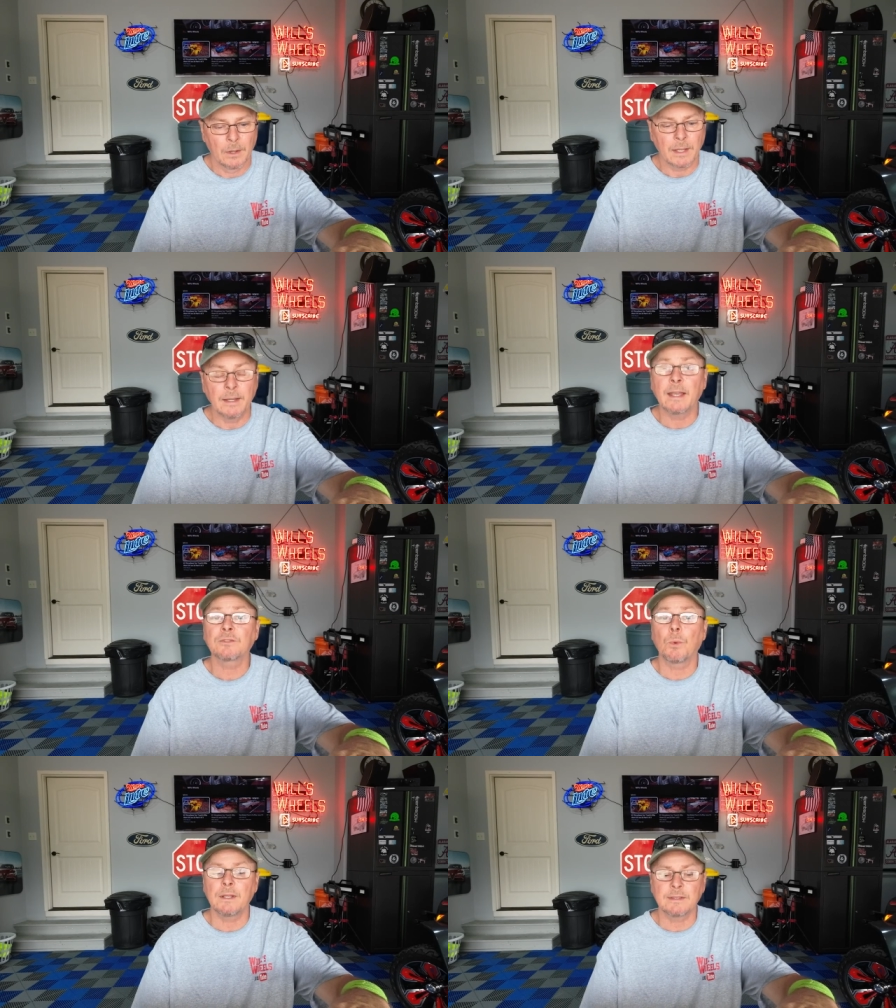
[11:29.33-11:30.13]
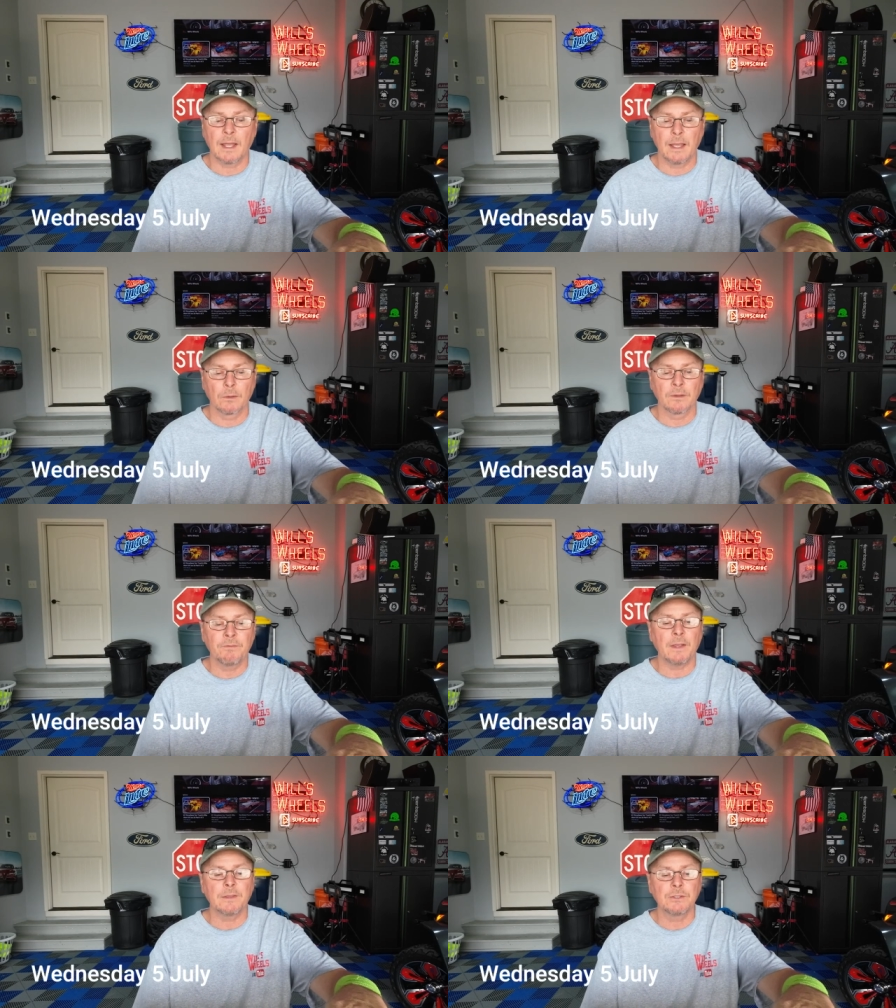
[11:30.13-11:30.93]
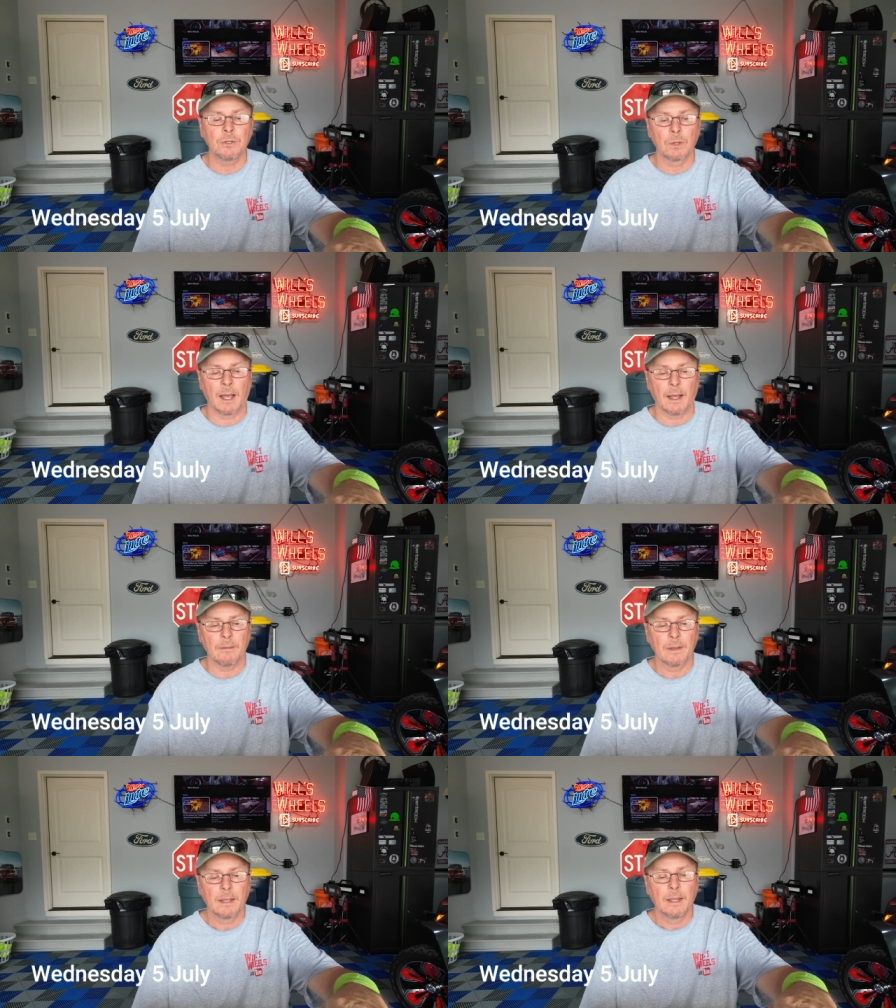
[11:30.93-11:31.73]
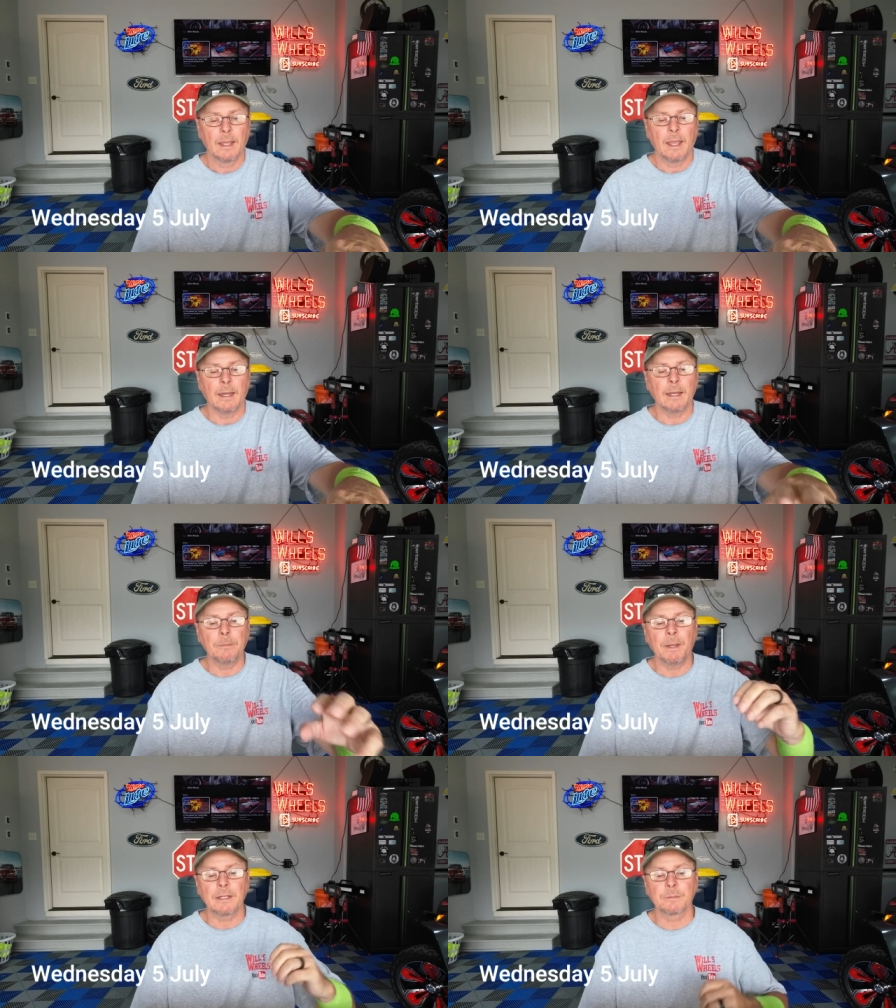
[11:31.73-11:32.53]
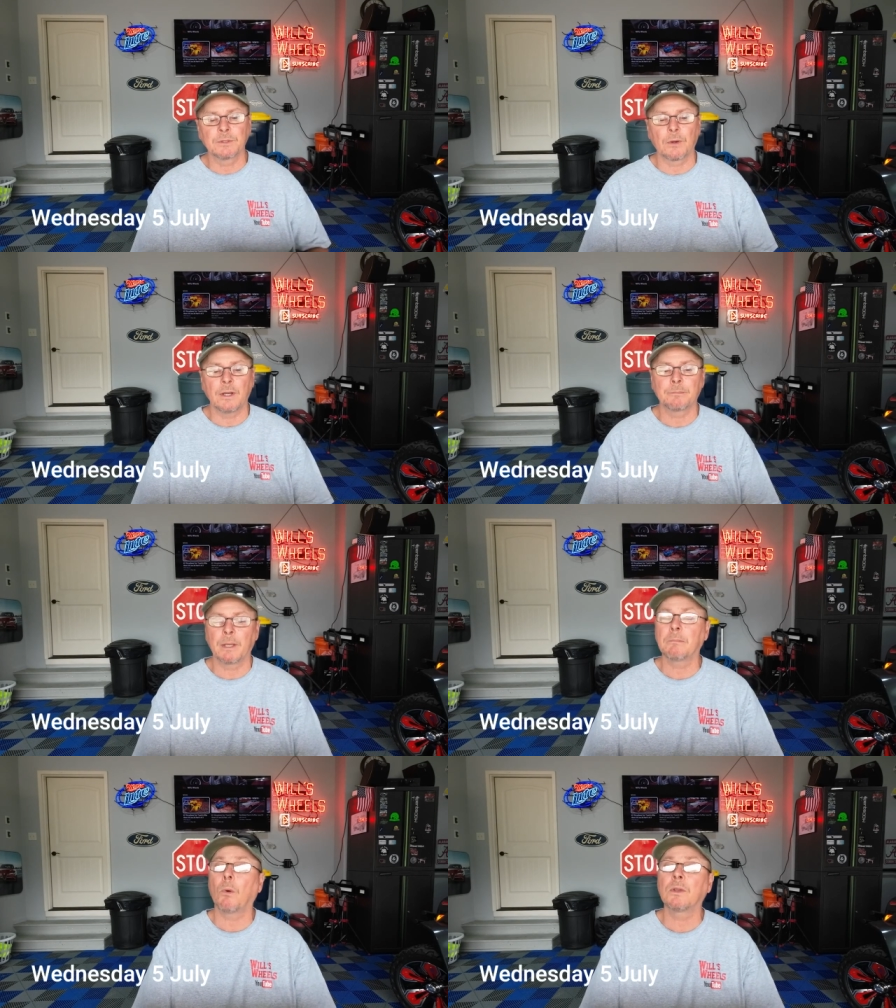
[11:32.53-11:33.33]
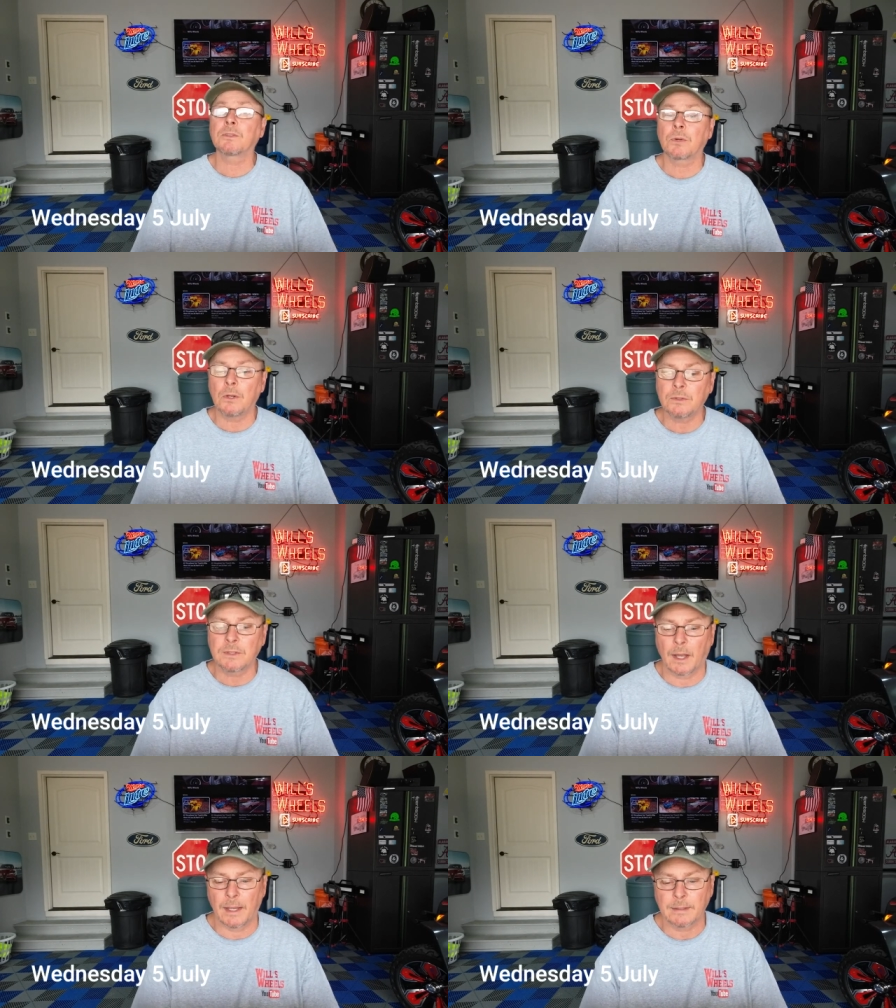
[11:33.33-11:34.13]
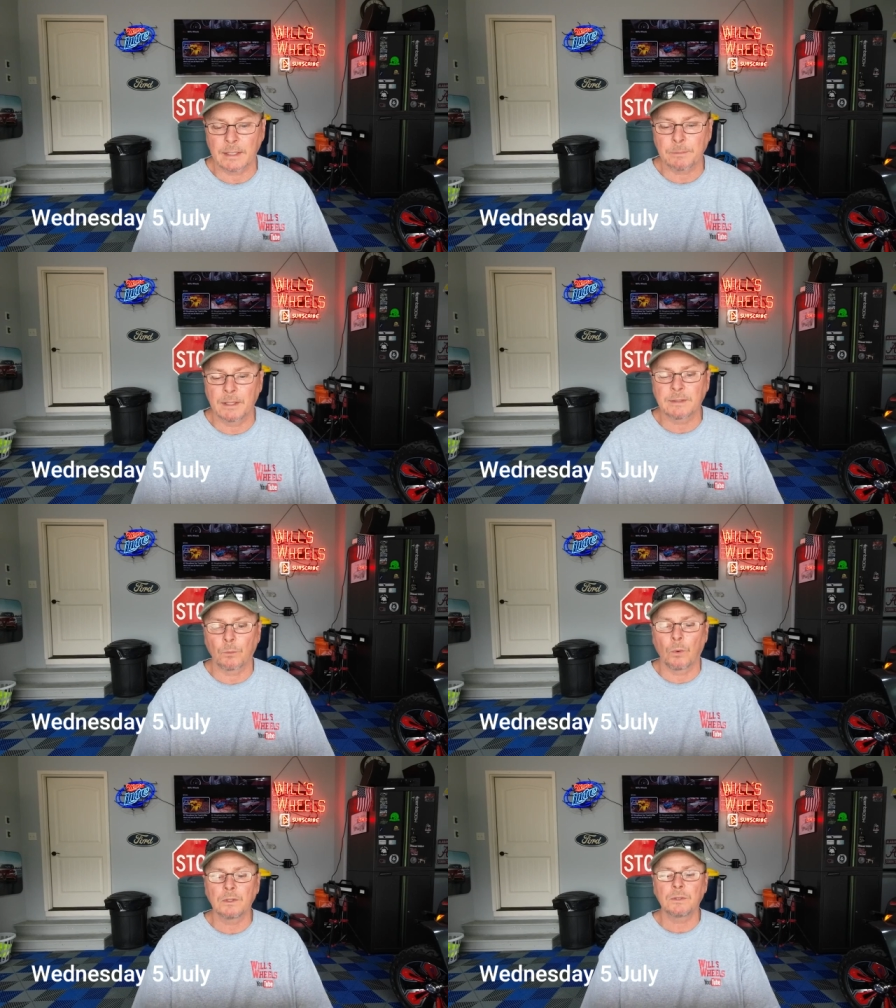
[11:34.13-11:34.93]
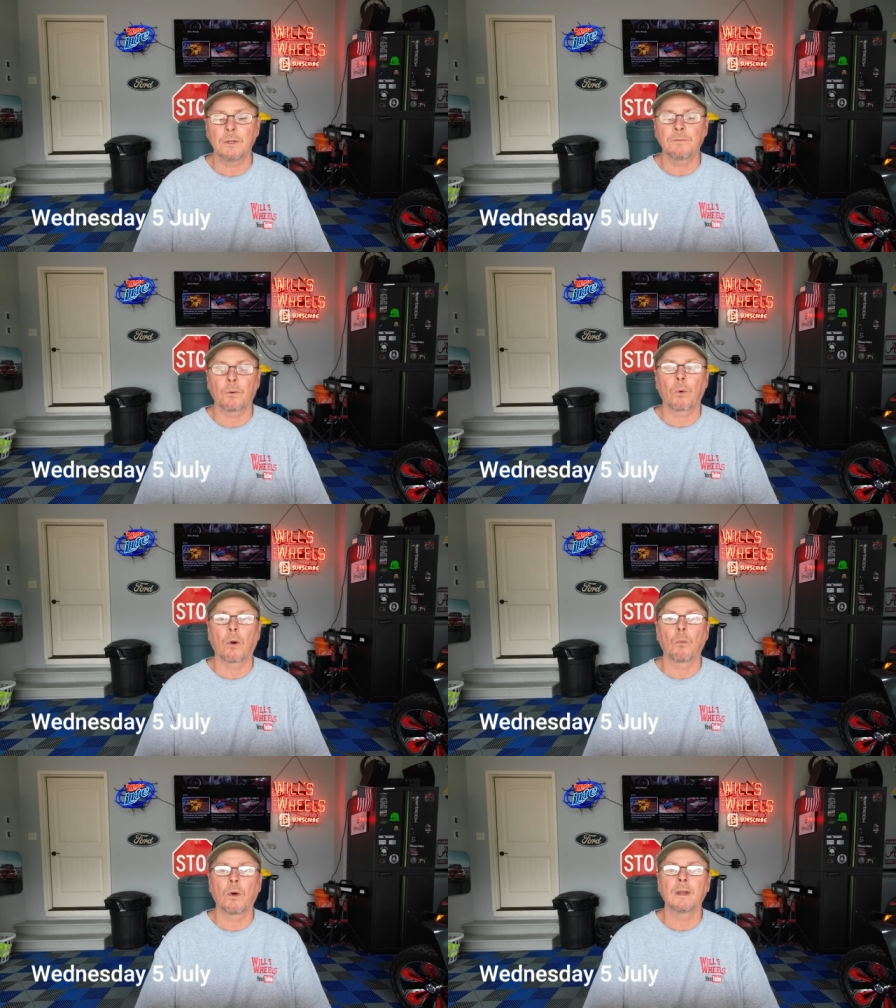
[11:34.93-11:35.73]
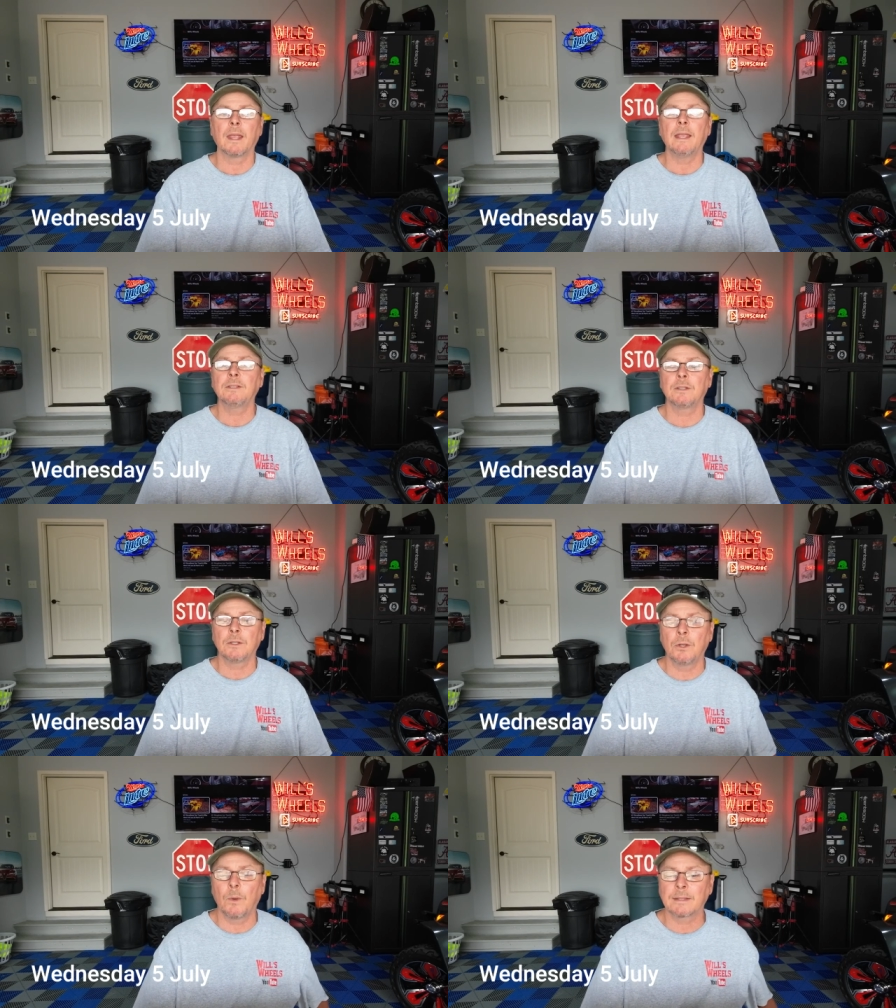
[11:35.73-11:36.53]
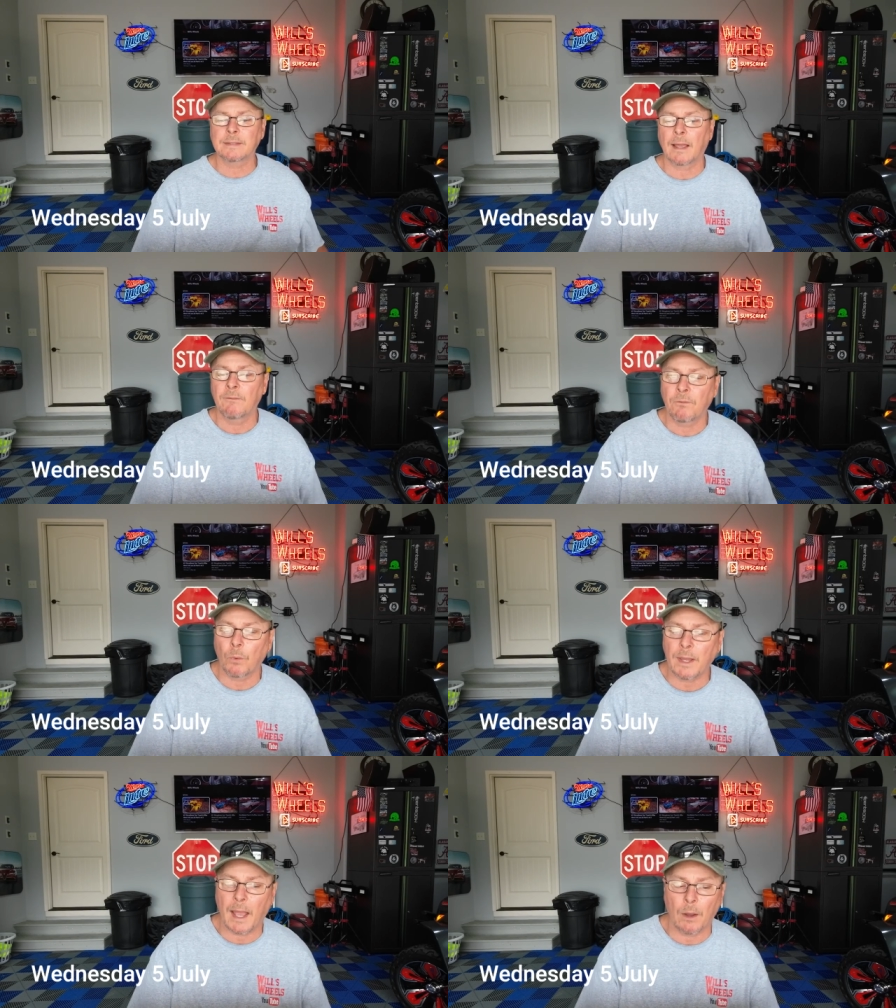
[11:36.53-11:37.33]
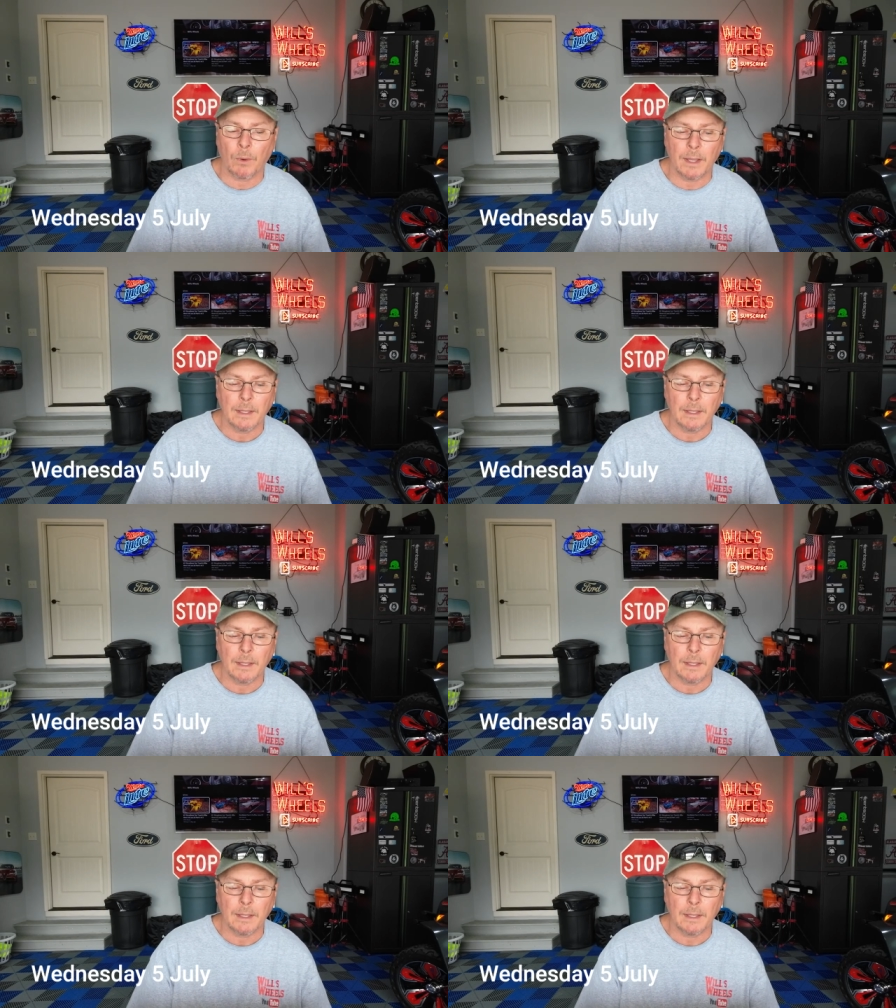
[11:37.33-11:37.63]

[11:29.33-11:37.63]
Okay, next Wednesday on the 5th of July, in Independence, Missouri's Big Boys Cruise Night. It takes place at 12401 East US 40 Highway.